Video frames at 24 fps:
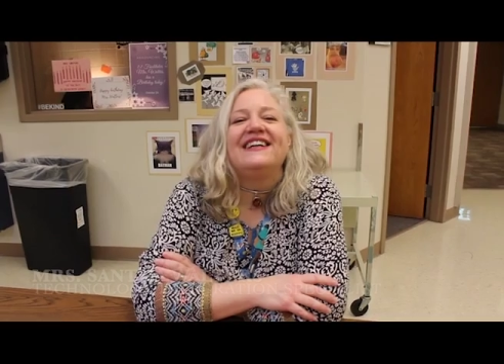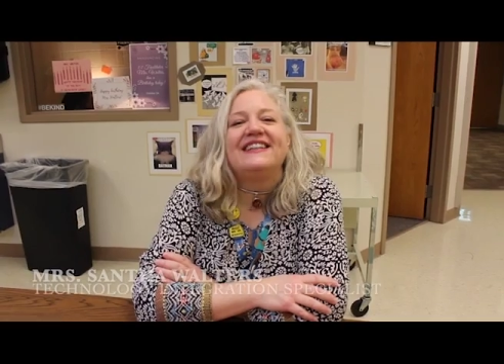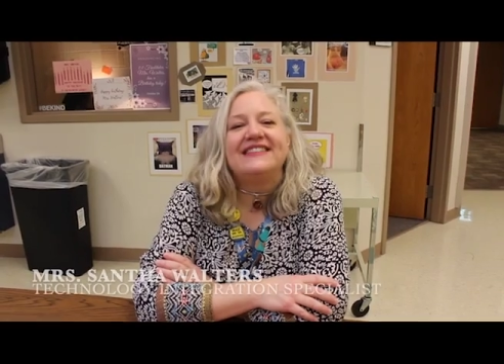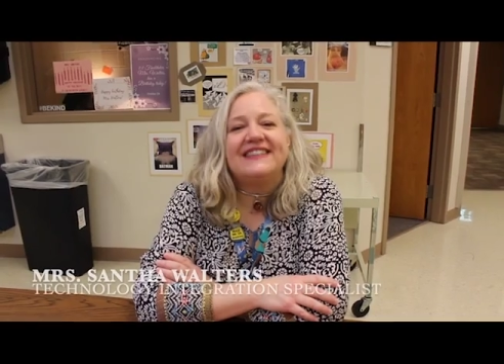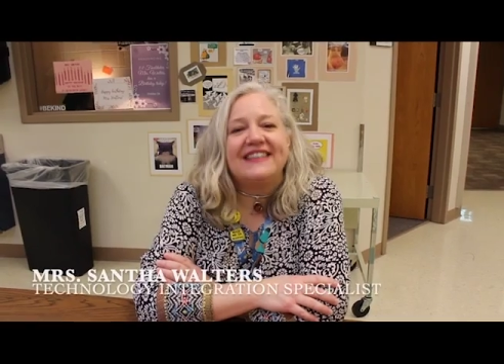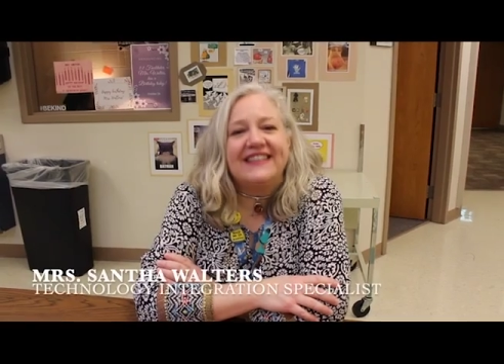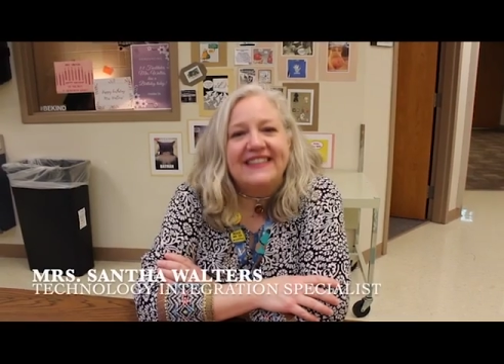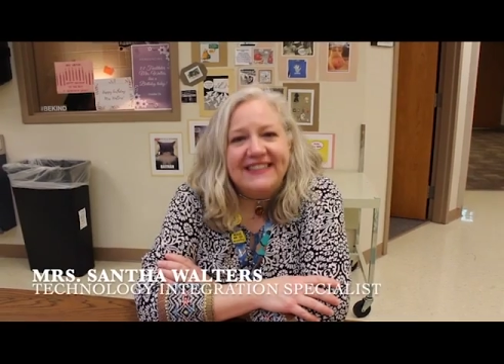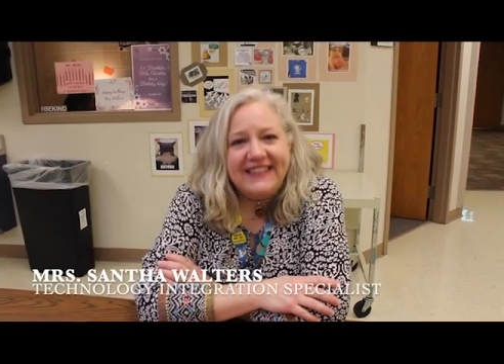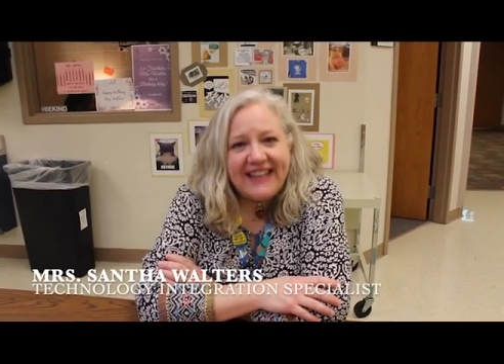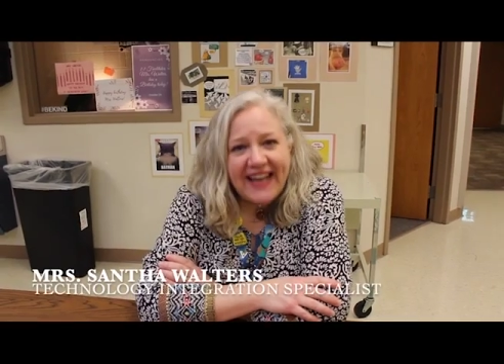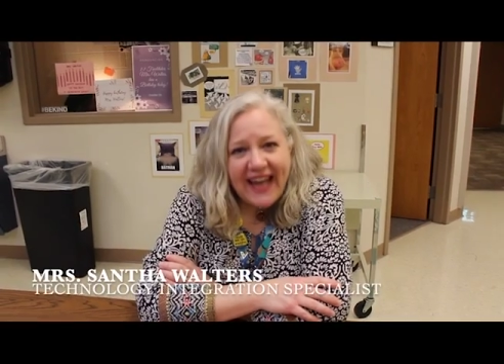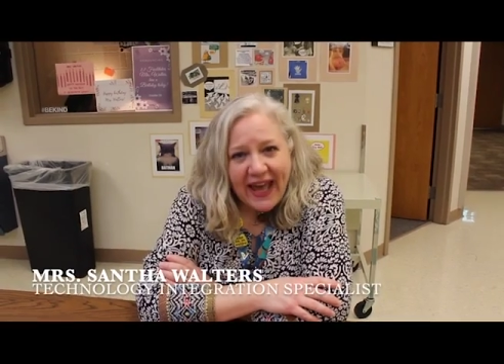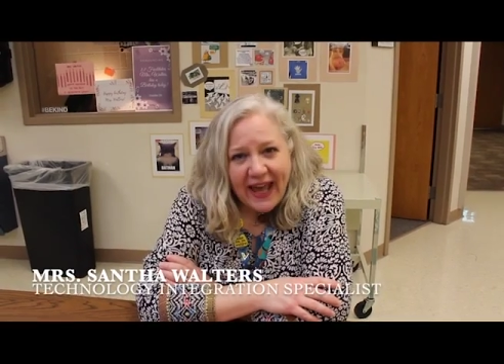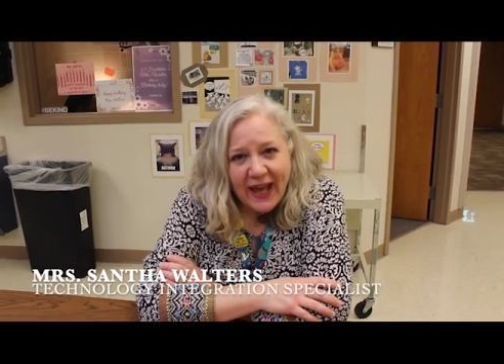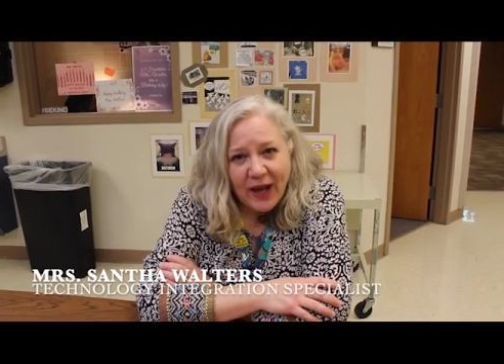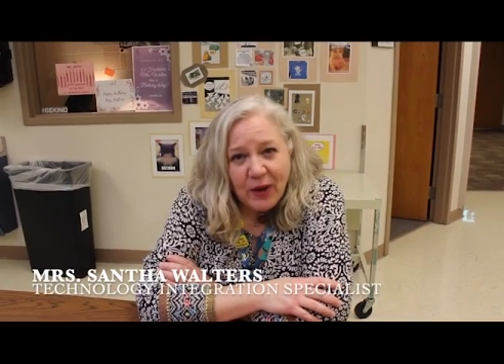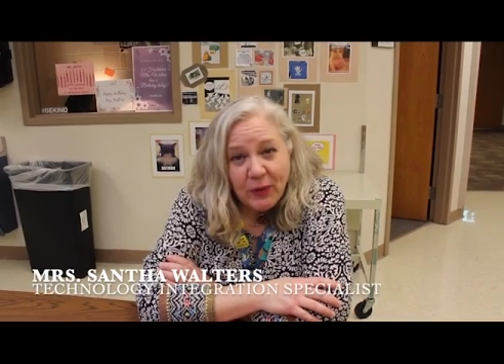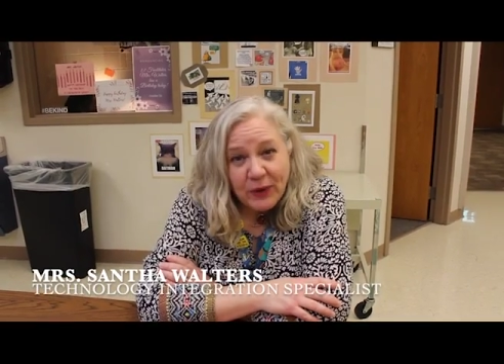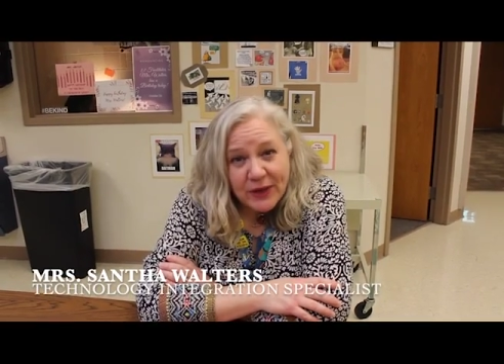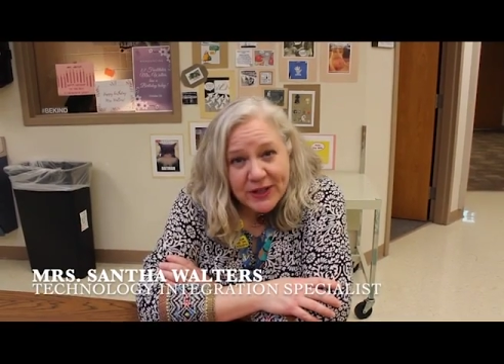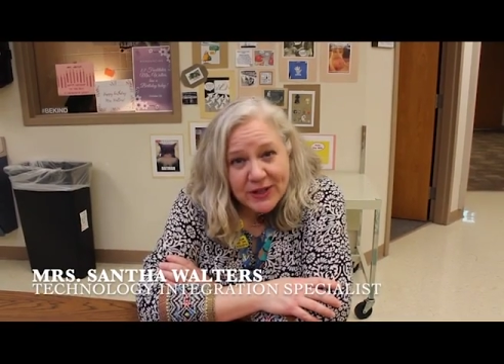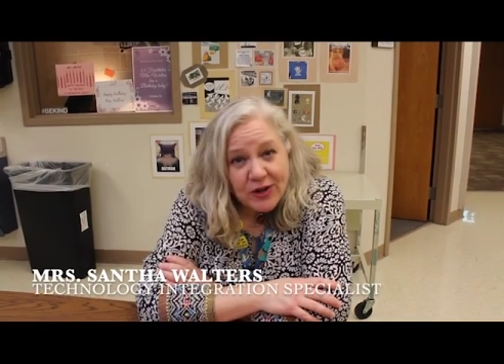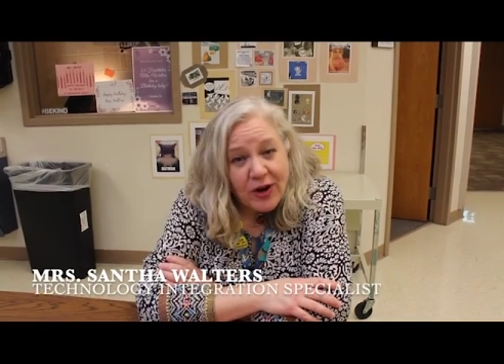
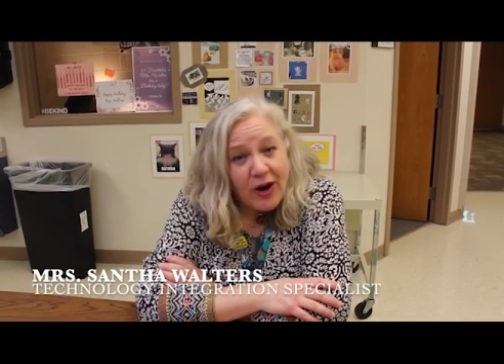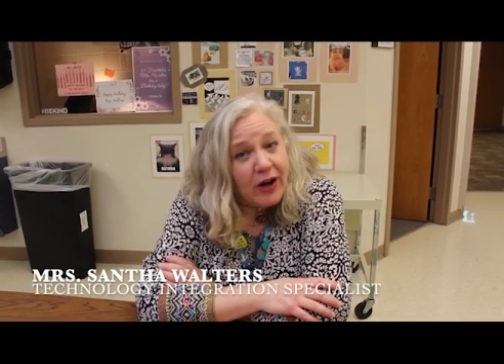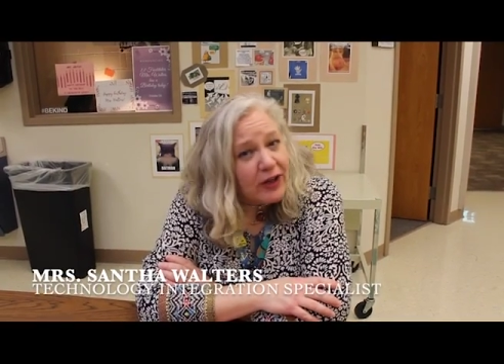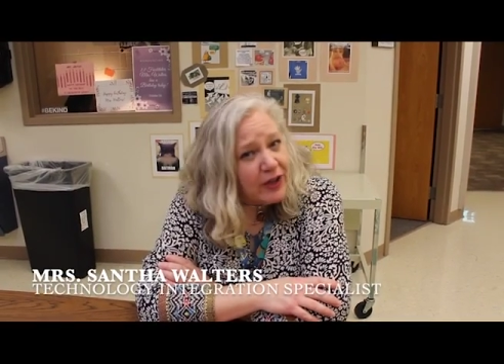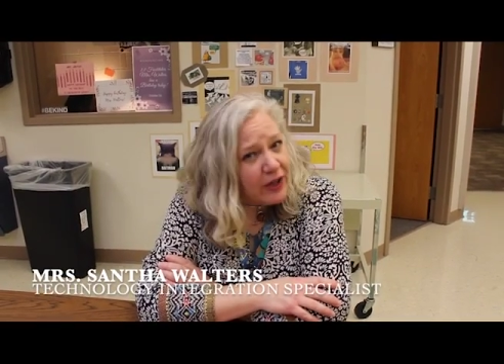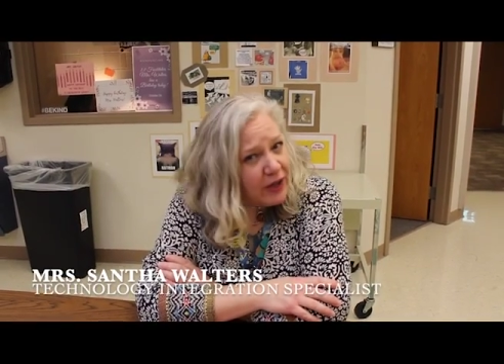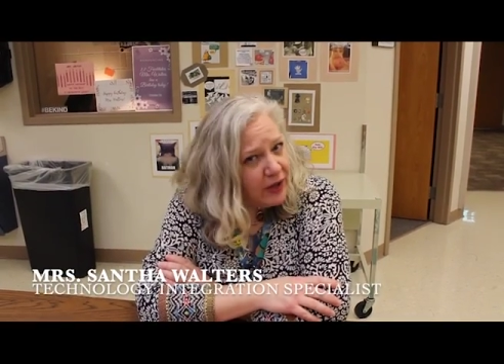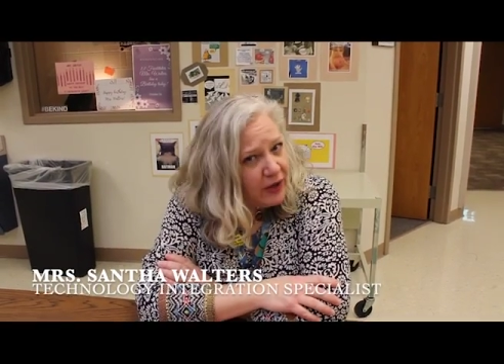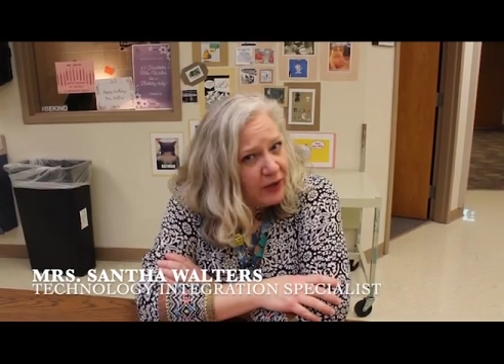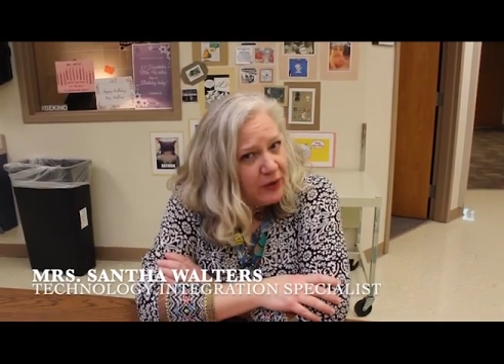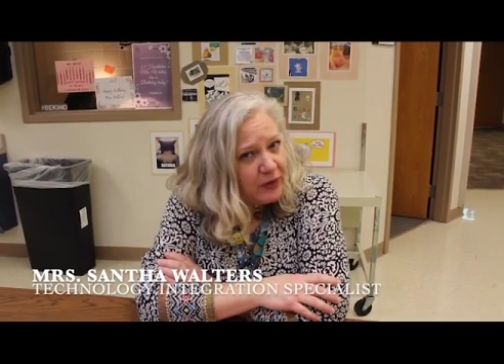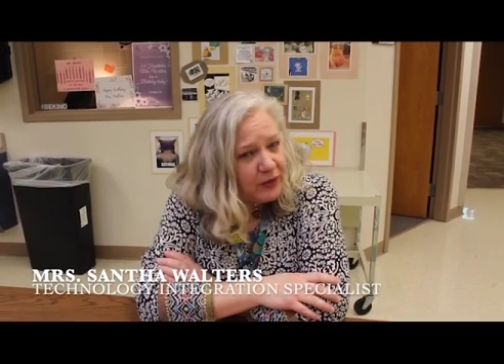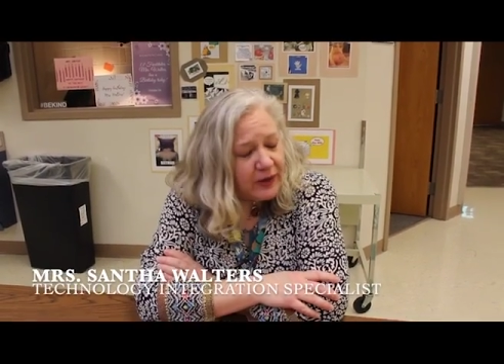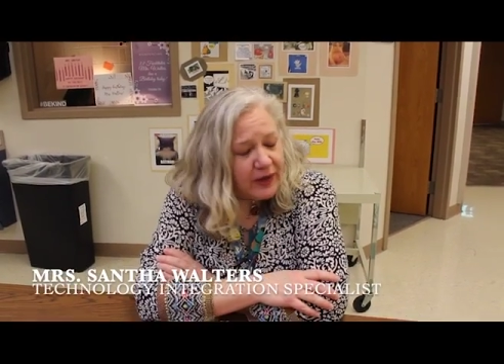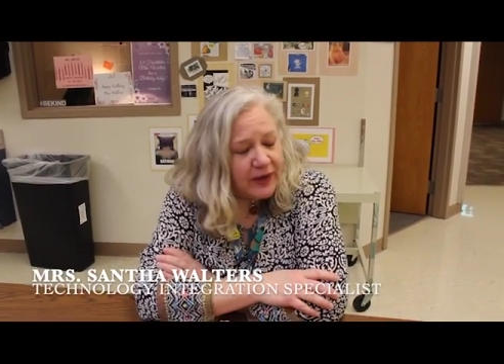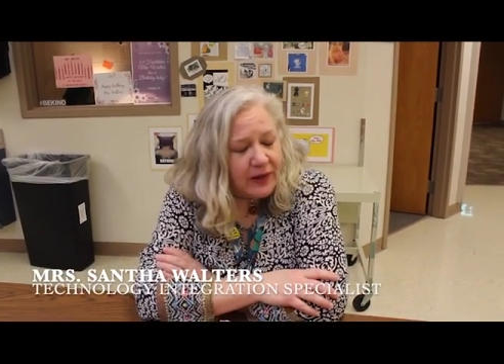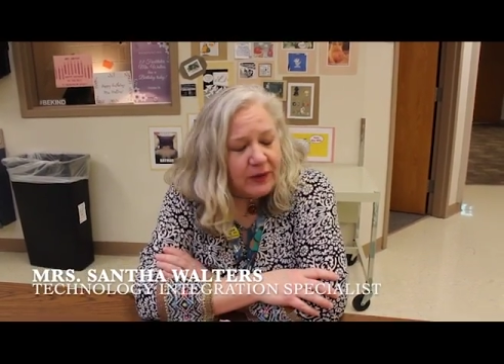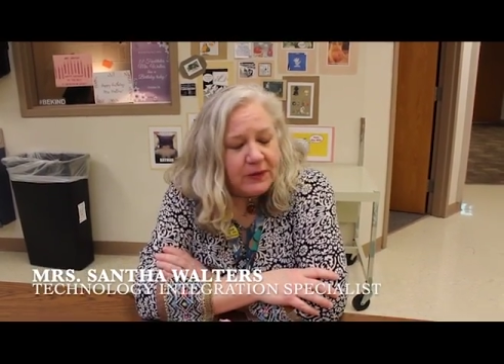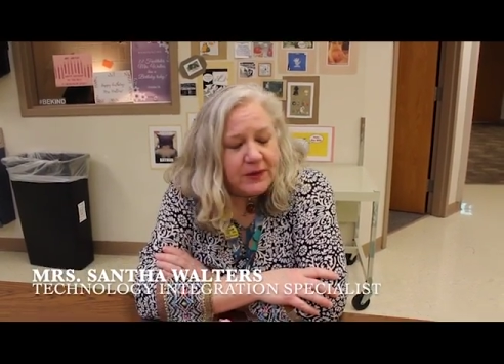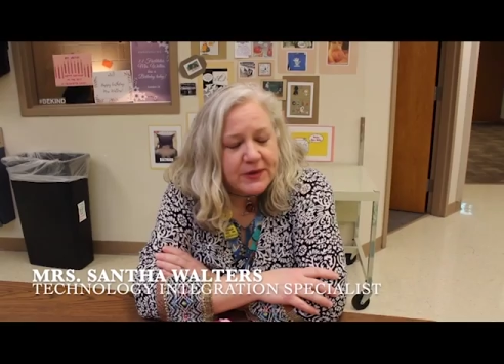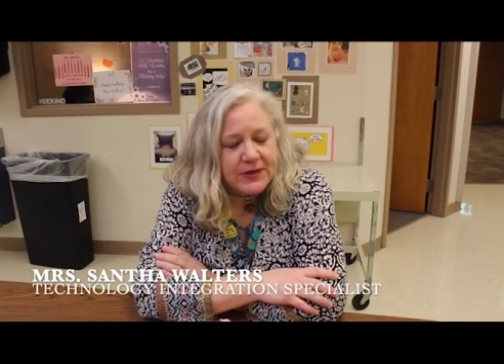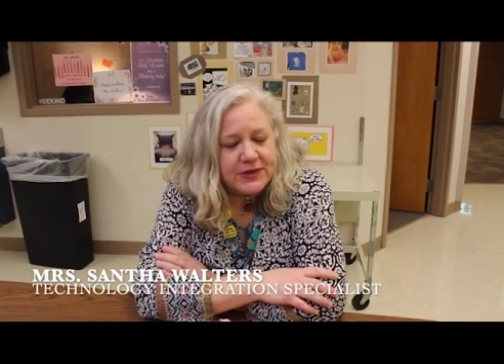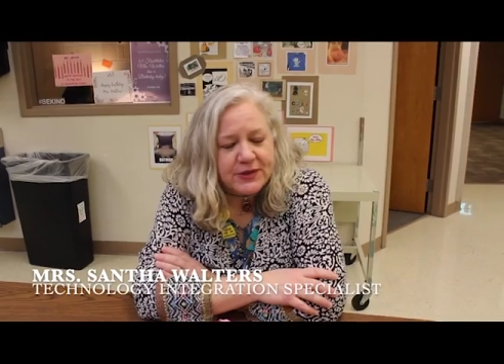Today we taught coding